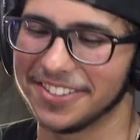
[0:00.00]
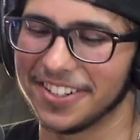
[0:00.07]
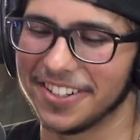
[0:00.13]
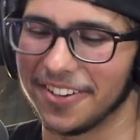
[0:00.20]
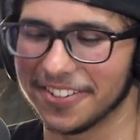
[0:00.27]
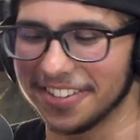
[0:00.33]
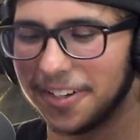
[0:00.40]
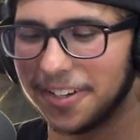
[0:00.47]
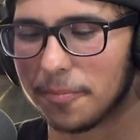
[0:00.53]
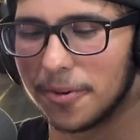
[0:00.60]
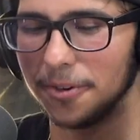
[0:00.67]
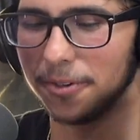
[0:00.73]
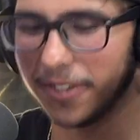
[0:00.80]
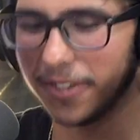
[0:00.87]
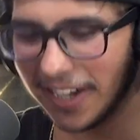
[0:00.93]
I was like, bro,
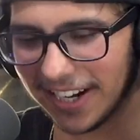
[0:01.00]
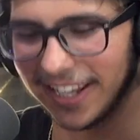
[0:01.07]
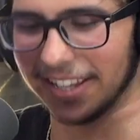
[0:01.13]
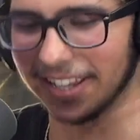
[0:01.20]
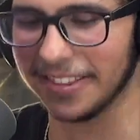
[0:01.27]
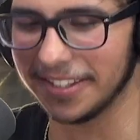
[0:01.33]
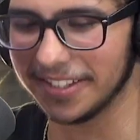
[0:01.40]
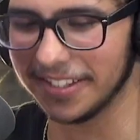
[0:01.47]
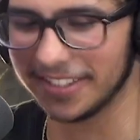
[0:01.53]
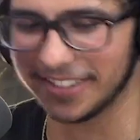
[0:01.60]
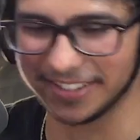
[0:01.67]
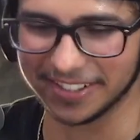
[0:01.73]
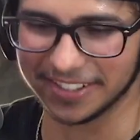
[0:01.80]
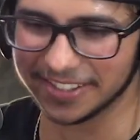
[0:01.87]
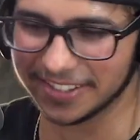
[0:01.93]
you got to get this,
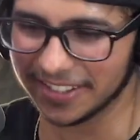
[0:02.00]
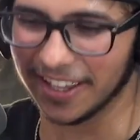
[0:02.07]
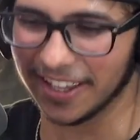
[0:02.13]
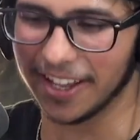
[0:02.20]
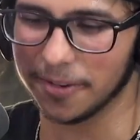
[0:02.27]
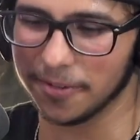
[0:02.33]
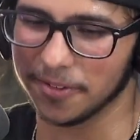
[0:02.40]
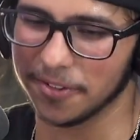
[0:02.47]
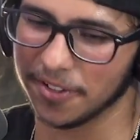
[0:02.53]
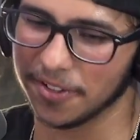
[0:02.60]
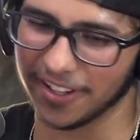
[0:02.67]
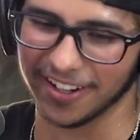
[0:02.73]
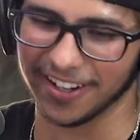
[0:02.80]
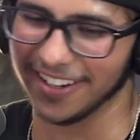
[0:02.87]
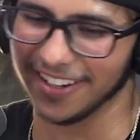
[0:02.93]
this, and that.
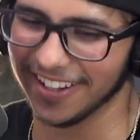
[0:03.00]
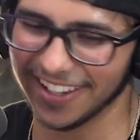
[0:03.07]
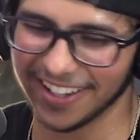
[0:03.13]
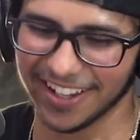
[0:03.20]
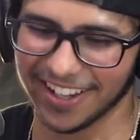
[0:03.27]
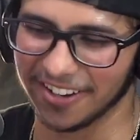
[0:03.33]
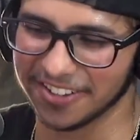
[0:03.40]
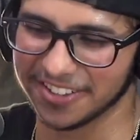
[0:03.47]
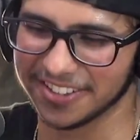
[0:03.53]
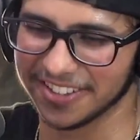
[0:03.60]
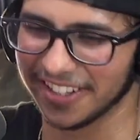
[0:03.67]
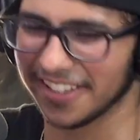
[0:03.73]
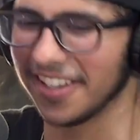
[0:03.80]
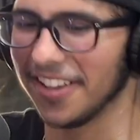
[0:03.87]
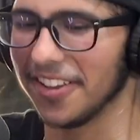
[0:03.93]
And I was just like
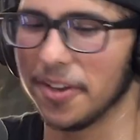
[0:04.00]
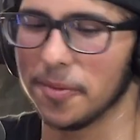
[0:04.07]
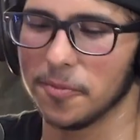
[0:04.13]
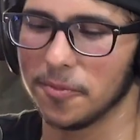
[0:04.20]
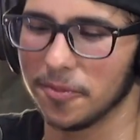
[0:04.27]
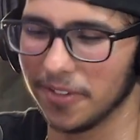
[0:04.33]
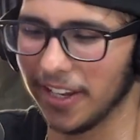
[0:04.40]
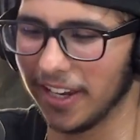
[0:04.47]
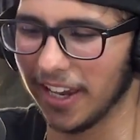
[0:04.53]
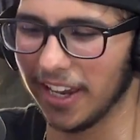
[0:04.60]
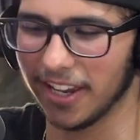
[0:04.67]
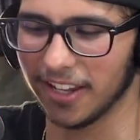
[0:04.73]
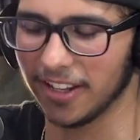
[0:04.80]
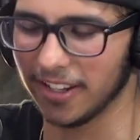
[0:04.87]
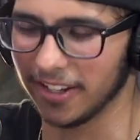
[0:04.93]
telling him, like,
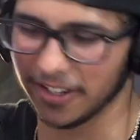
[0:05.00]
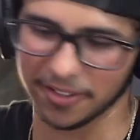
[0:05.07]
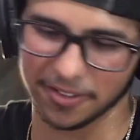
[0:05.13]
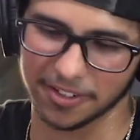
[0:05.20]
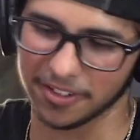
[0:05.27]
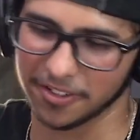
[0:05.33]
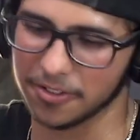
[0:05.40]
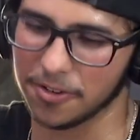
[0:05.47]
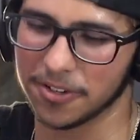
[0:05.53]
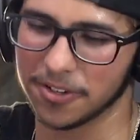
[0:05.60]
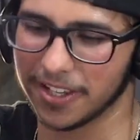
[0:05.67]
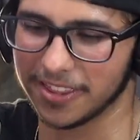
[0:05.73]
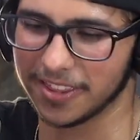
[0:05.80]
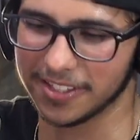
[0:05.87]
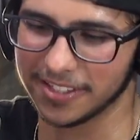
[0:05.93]
hey, like, you don't
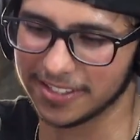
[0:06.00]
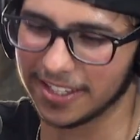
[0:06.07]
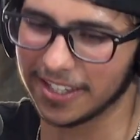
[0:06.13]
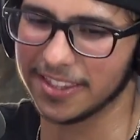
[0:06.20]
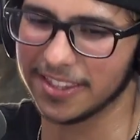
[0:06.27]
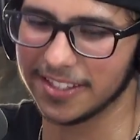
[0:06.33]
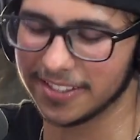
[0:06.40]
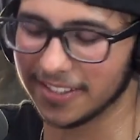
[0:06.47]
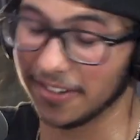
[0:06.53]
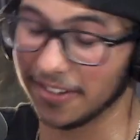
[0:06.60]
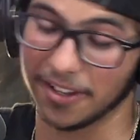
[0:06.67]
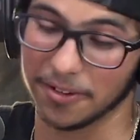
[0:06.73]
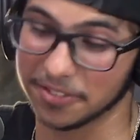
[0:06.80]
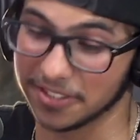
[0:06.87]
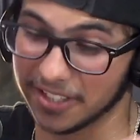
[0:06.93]
get this, get this. I
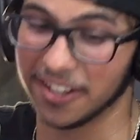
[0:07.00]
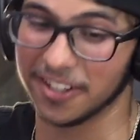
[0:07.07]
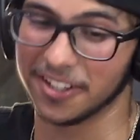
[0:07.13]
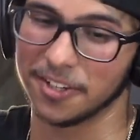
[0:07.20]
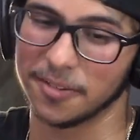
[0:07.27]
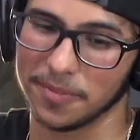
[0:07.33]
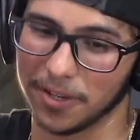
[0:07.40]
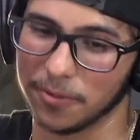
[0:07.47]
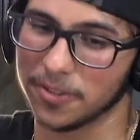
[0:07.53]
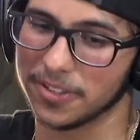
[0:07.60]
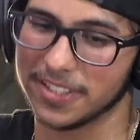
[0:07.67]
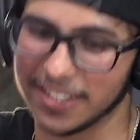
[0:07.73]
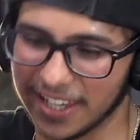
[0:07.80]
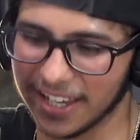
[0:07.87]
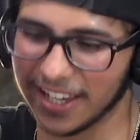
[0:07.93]
was telling him, like, what to
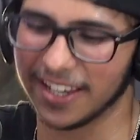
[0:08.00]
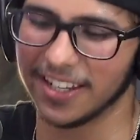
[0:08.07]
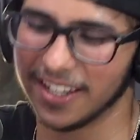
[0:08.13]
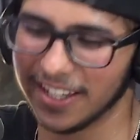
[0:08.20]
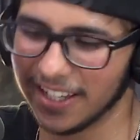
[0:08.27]
get.